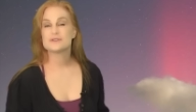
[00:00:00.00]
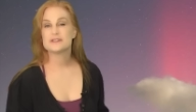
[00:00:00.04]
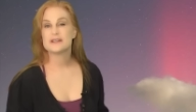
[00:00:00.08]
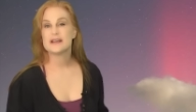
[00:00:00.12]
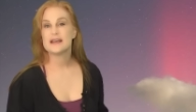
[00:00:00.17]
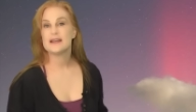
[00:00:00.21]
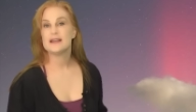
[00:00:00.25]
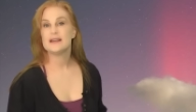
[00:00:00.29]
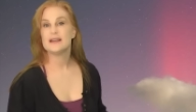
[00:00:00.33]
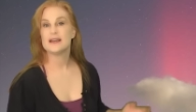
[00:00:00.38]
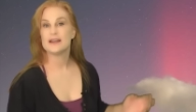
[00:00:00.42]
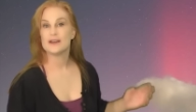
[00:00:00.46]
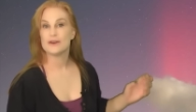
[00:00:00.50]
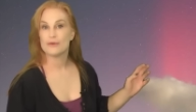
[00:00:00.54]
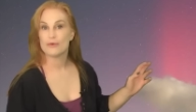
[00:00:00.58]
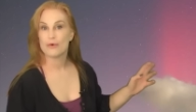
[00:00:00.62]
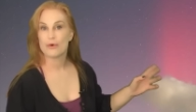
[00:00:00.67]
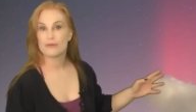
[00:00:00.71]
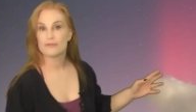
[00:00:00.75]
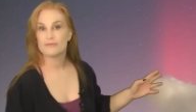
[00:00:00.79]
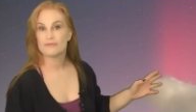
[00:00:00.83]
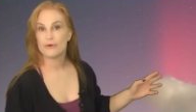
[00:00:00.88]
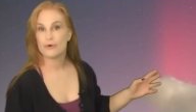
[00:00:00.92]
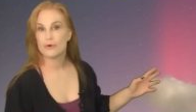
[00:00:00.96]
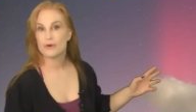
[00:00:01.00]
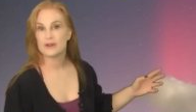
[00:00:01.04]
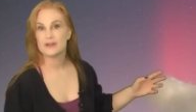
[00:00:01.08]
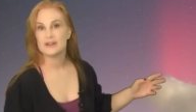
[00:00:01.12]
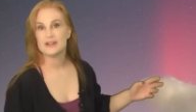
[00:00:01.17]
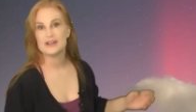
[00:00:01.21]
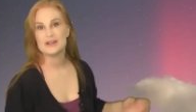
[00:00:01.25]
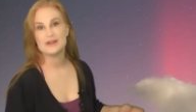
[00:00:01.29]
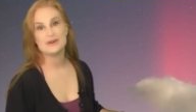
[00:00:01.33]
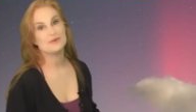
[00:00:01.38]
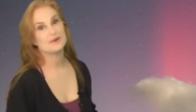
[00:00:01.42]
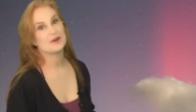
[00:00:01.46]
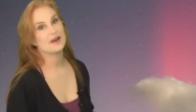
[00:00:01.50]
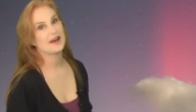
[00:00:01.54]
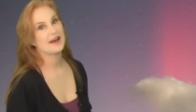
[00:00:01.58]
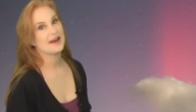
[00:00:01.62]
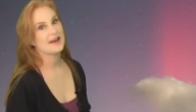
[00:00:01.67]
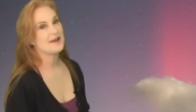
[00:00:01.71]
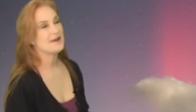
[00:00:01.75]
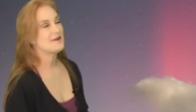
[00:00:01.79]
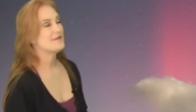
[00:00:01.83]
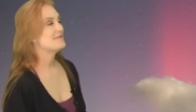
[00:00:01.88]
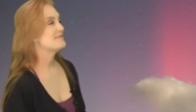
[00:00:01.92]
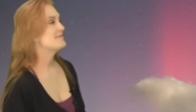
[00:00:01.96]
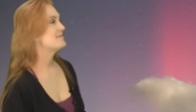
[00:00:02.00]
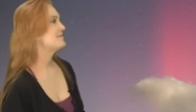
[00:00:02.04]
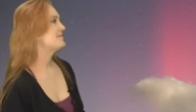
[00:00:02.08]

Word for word: seen in Norfolk in the UK.